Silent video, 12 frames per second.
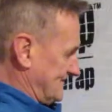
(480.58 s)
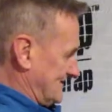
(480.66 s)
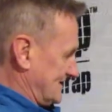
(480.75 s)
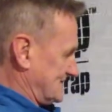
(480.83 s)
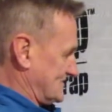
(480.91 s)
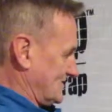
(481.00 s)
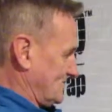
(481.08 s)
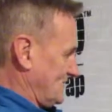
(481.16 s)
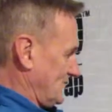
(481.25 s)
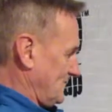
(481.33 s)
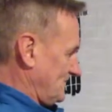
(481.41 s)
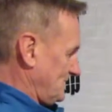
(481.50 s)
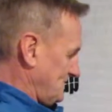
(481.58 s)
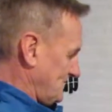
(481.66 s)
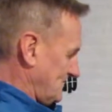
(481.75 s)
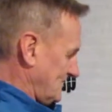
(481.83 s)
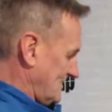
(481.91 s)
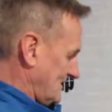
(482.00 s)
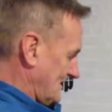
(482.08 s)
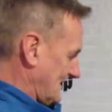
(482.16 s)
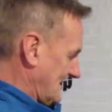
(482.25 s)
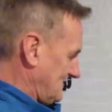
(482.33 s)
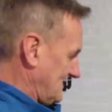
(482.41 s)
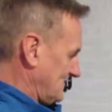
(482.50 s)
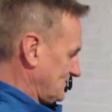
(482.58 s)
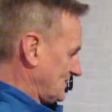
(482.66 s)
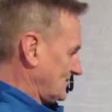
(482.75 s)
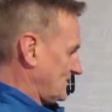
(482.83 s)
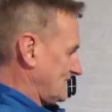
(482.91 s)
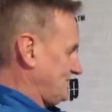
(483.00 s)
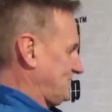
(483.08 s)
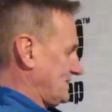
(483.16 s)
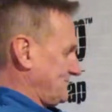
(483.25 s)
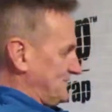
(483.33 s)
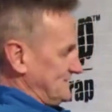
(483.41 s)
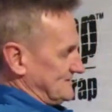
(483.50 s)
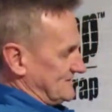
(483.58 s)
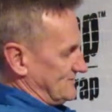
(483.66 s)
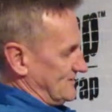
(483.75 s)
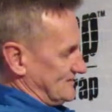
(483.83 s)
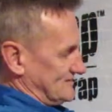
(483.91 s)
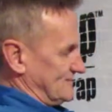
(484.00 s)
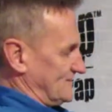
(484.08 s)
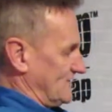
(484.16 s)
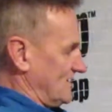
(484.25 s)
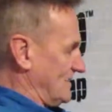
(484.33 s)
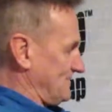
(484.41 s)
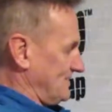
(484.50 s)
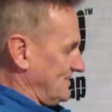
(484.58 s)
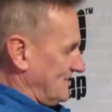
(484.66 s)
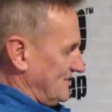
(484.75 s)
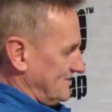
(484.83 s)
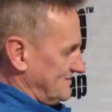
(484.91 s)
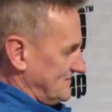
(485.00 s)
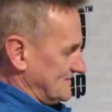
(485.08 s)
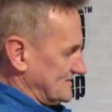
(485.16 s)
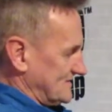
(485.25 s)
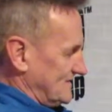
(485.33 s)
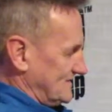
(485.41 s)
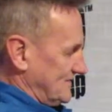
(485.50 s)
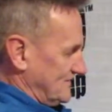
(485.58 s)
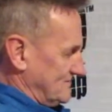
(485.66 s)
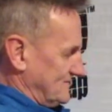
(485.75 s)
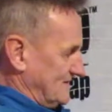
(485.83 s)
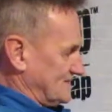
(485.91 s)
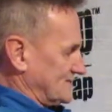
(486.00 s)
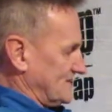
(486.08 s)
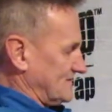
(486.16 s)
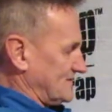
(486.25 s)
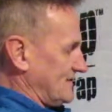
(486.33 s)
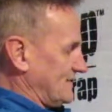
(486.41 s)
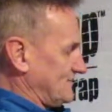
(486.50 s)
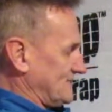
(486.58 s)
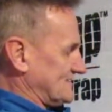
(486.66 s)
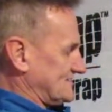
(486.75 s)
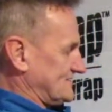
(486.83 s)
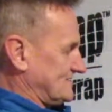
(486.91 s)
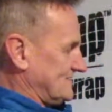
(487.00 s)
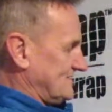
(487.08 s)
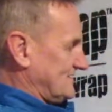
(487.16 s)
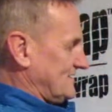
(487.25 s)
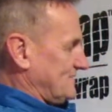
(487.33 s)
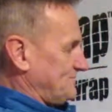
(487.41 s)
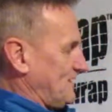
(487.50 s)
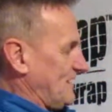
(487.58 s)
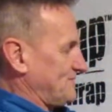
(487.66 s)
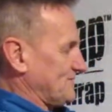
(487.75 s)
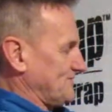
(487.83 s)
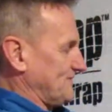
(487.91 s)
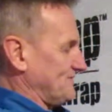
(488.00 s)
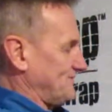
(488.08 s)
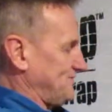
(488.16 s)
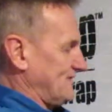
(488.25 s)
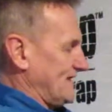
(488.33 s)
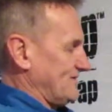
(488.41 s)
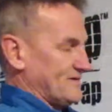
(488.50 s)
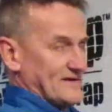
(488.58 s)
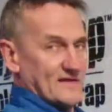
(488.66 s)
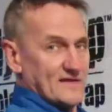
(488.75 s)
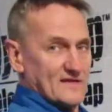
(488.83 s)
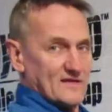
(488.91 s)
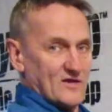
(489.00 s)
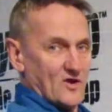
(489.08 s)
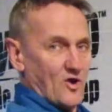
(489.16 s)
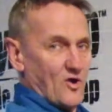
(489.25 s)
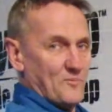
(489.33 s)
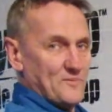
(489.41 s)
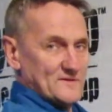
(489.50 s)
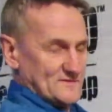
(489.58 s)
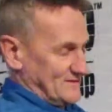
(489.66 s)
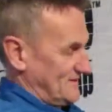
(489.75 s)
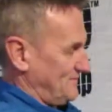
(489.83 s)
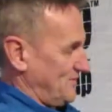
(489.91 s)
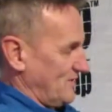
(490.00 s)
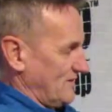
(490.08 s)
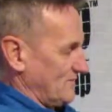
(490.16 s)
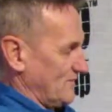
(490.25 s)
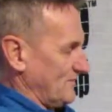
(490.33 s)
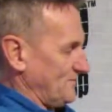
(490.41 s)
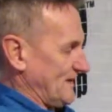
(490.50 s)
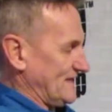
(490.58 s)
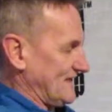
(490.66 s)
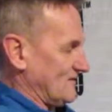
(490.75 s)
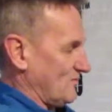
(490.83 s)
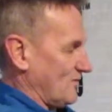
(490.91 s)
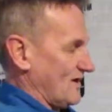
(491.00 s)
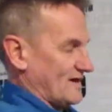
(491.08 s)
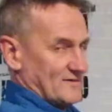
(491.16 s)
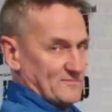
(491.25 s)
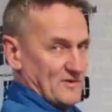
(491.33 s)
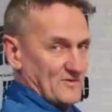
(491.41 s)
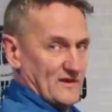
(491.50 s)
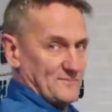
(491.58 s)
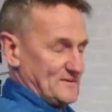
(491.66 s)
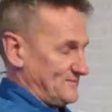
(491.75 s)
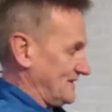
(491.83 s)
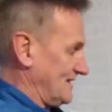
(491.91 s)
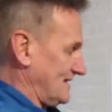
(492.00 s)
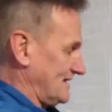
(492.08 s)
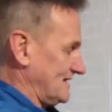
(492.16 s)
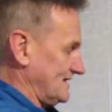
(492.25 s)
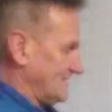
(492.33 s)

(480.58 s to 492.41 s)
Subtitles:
like so, and then we're going to put a piece across the top that's gonna keep this paper from fluttering open to the point where we might get water blown up in behind it.